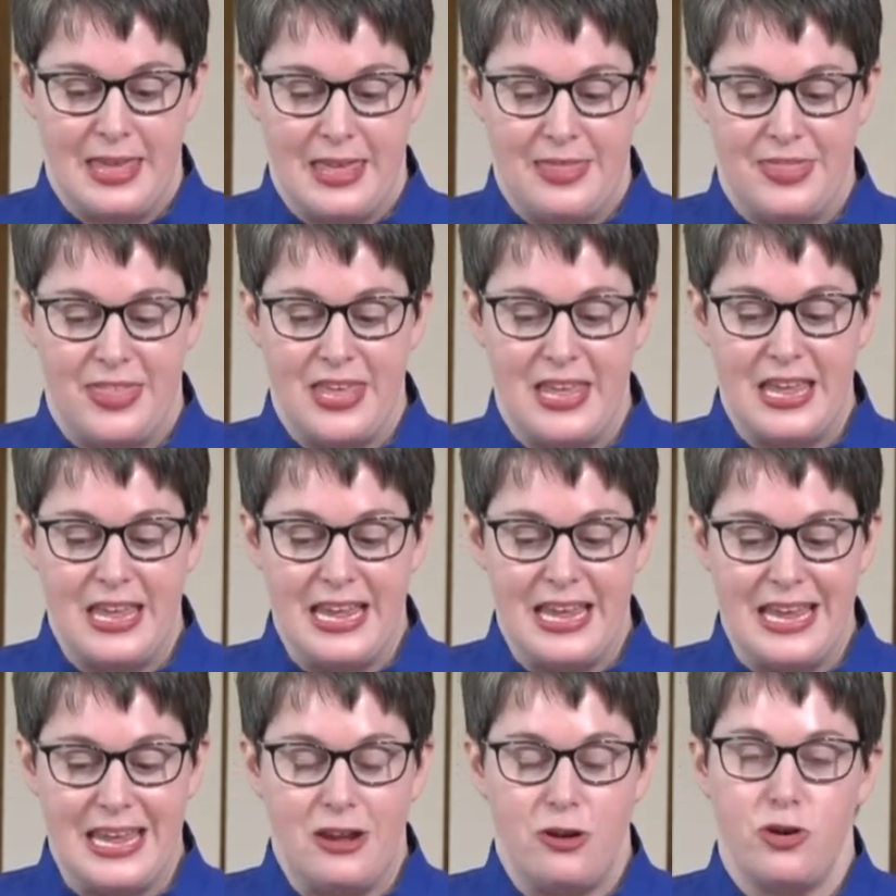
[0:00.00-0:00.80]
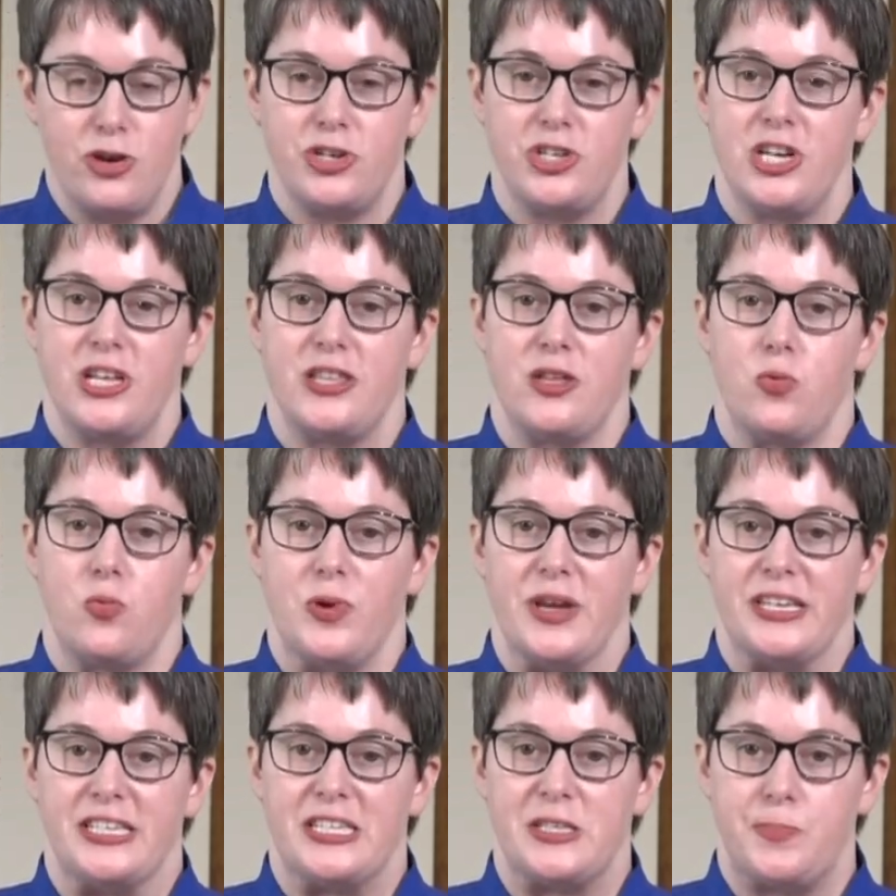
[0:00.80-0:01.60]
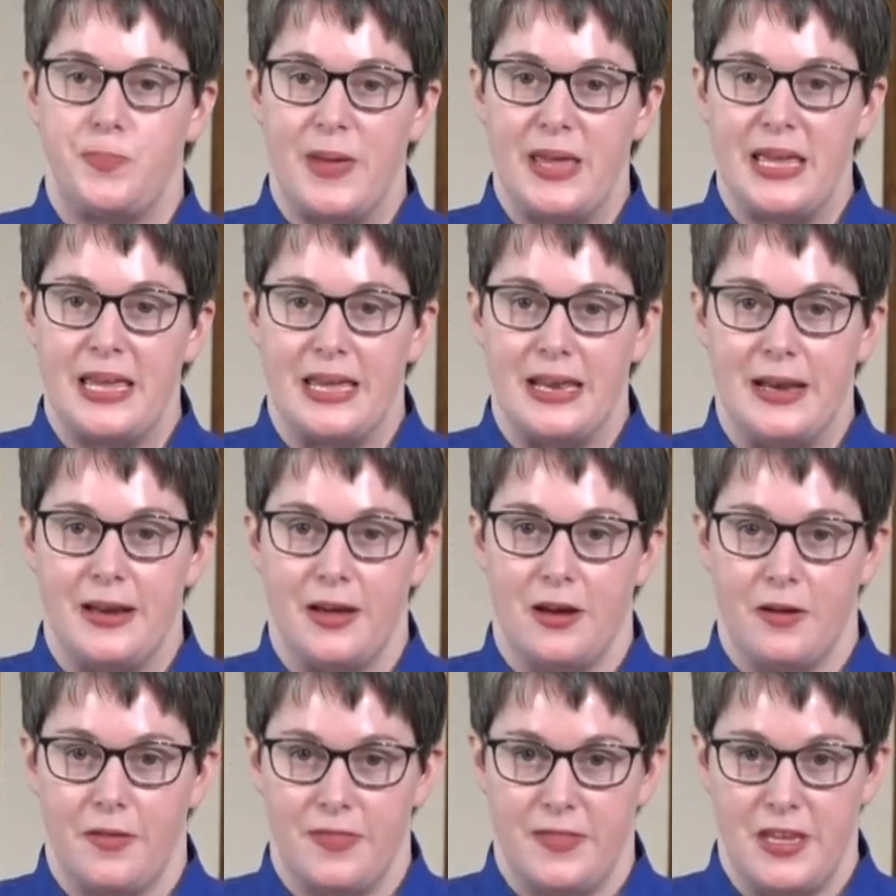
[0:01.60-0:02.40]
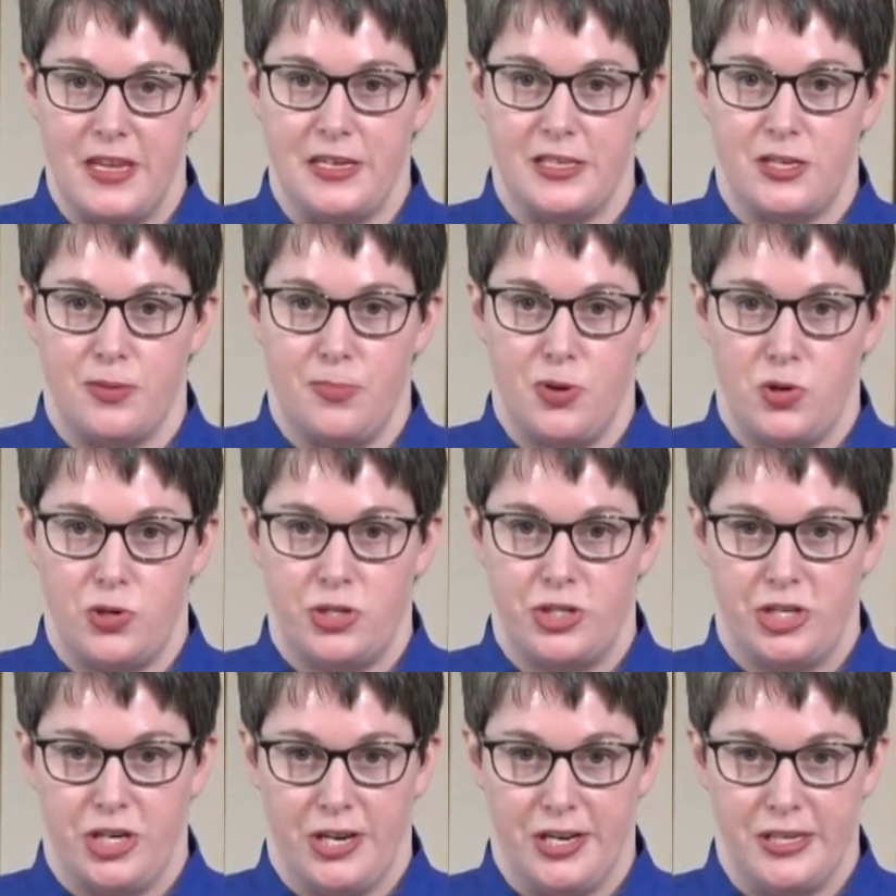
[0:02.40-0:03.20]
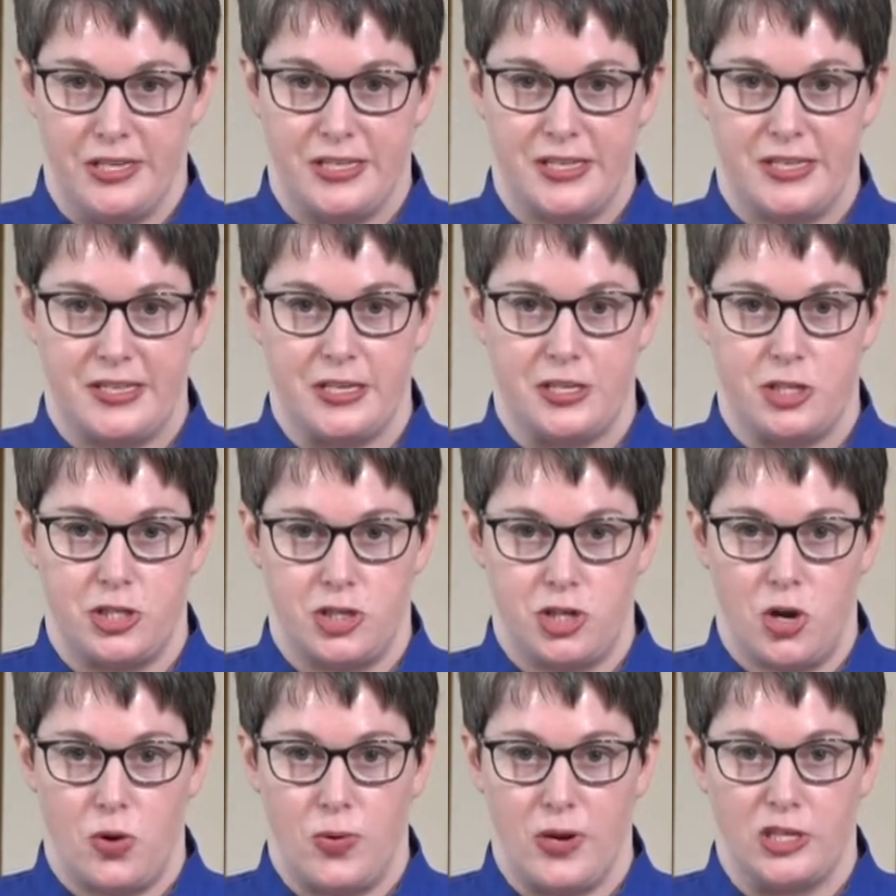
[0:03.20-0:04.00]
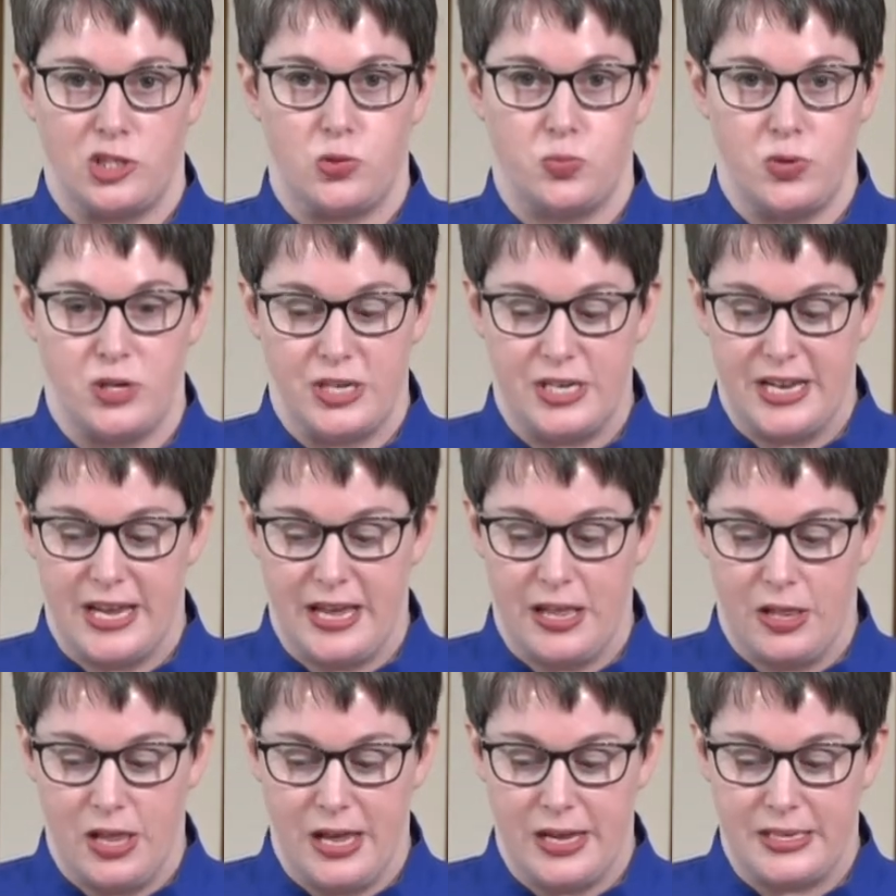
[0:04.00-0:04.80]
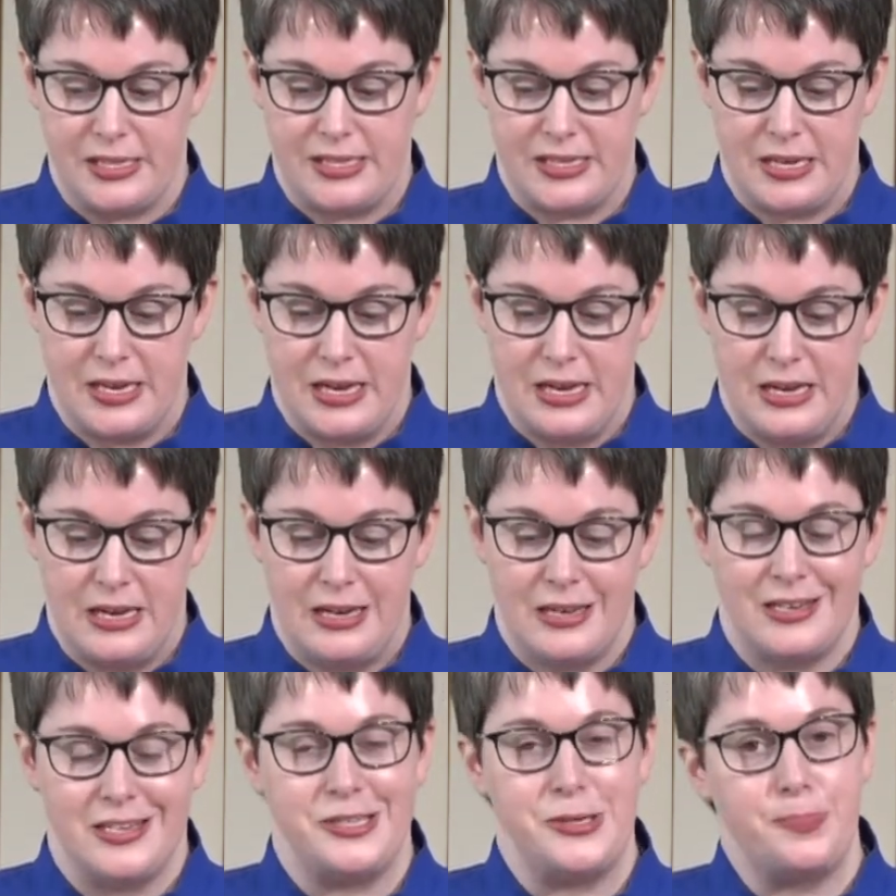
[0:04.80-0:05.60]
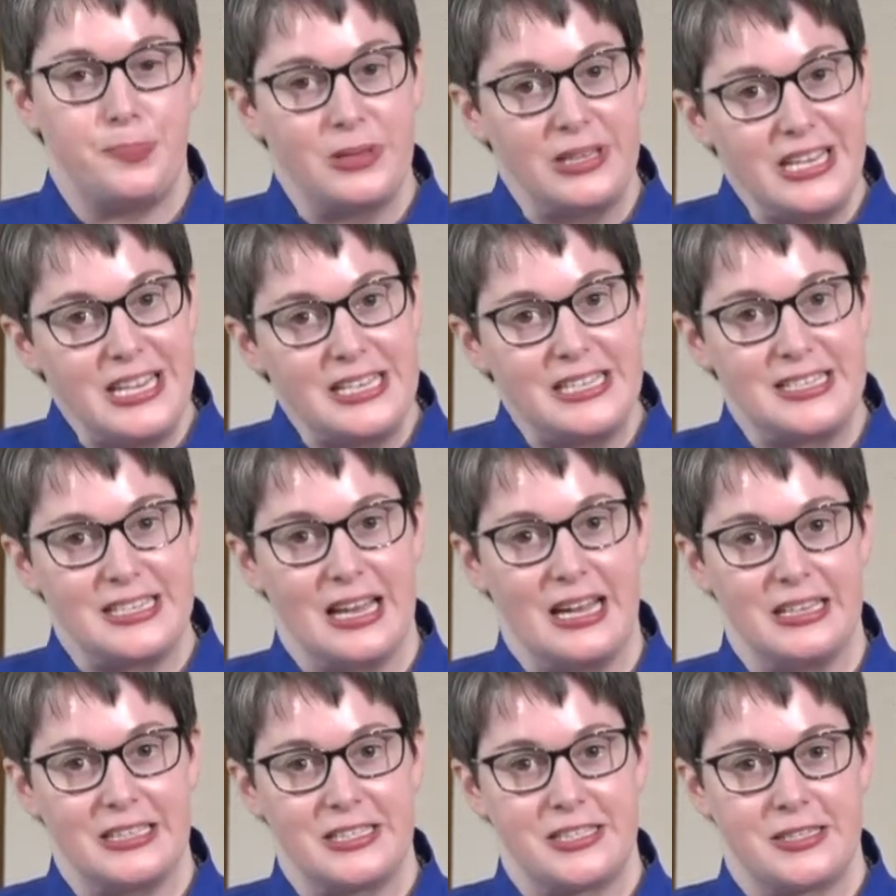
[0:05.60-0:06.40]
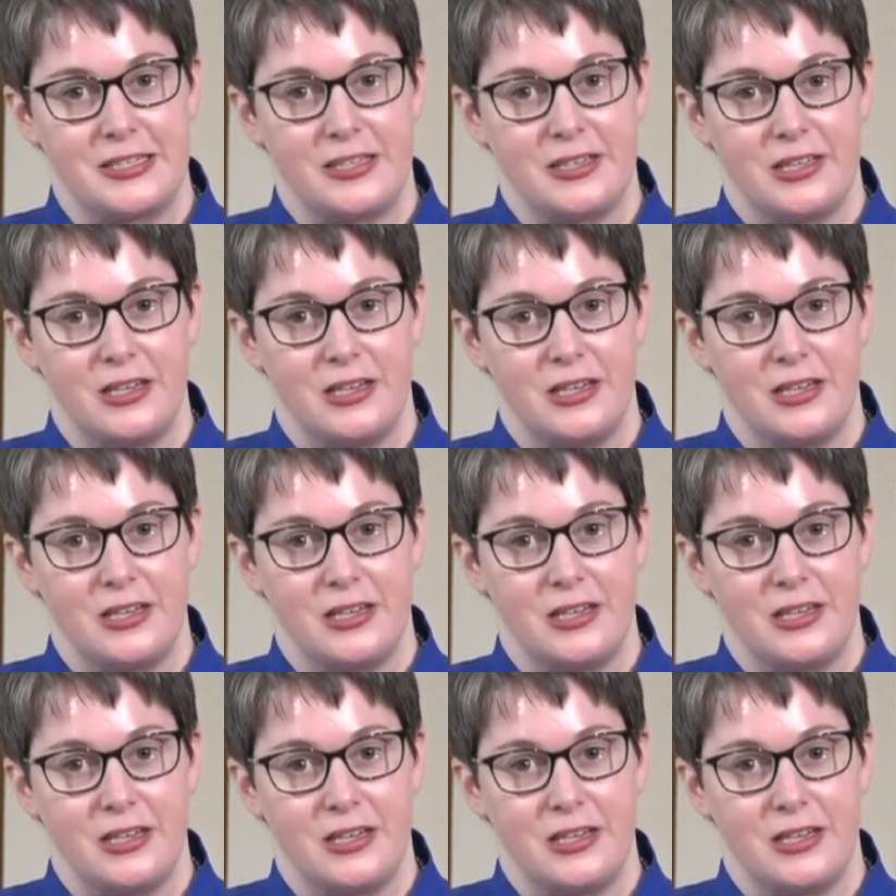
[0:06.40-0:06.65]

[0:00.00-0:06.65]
The energy that we spend on these emotions, the Stoics would tell us, depletes us,